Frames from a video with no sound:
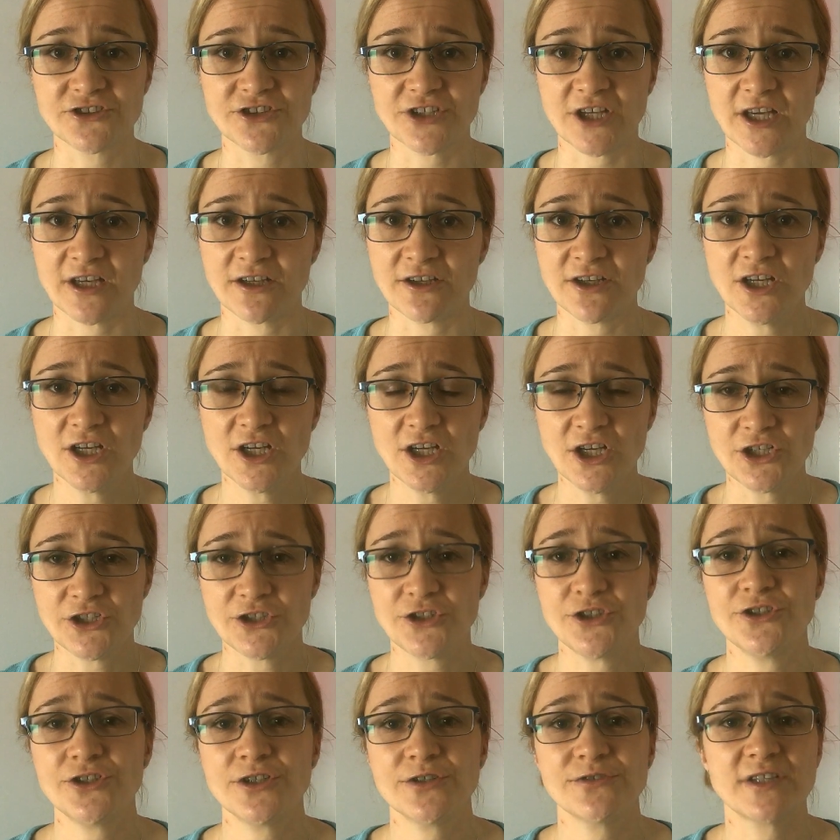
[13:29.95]
So,
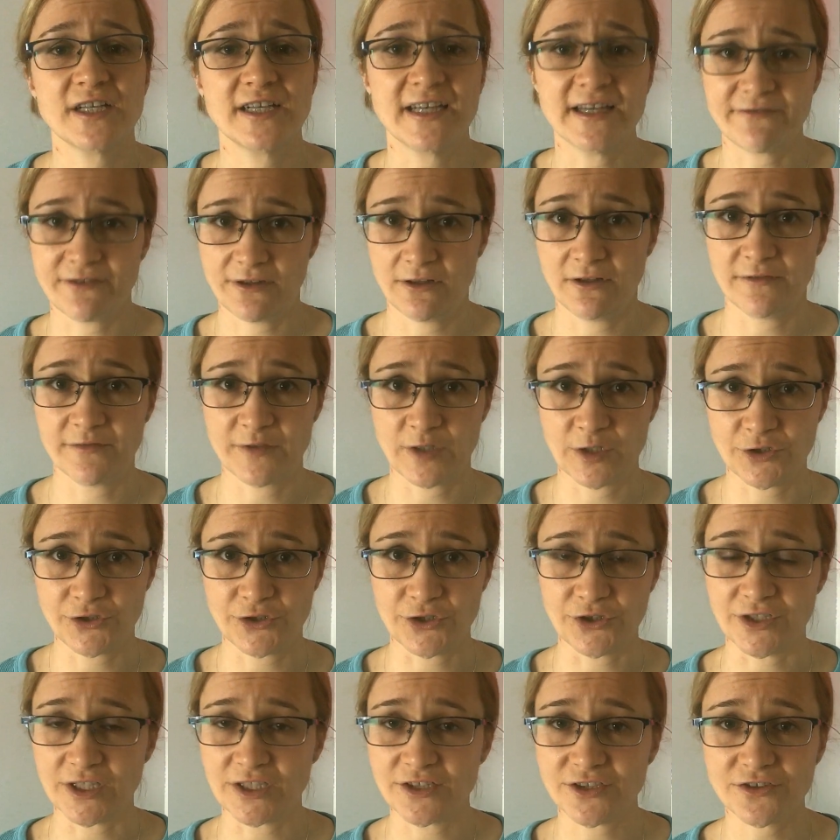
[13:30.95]
the level of your
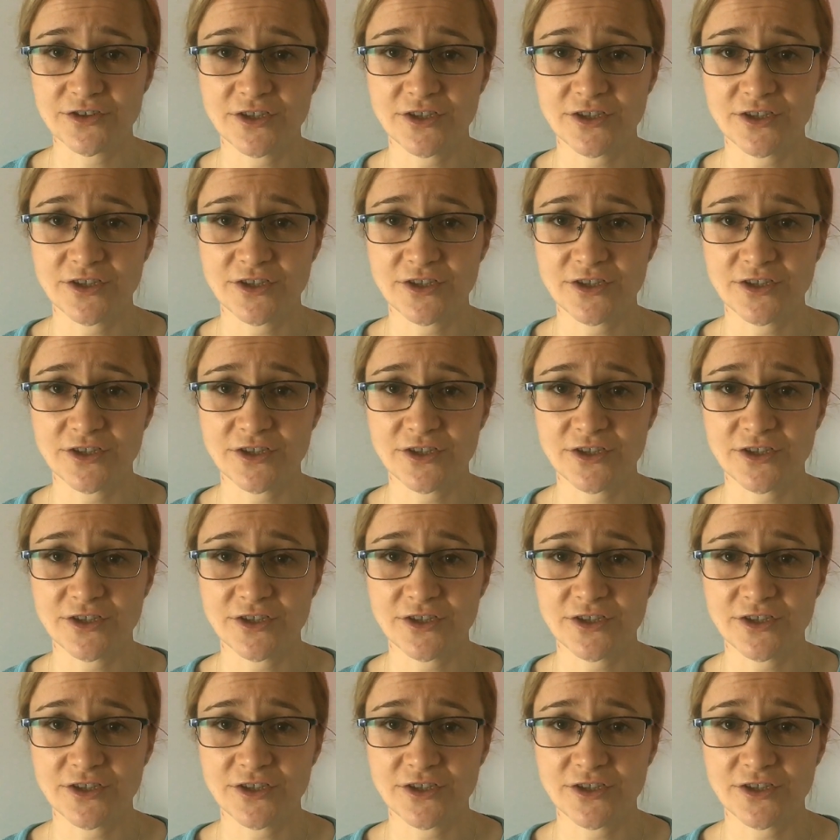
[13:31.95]
student.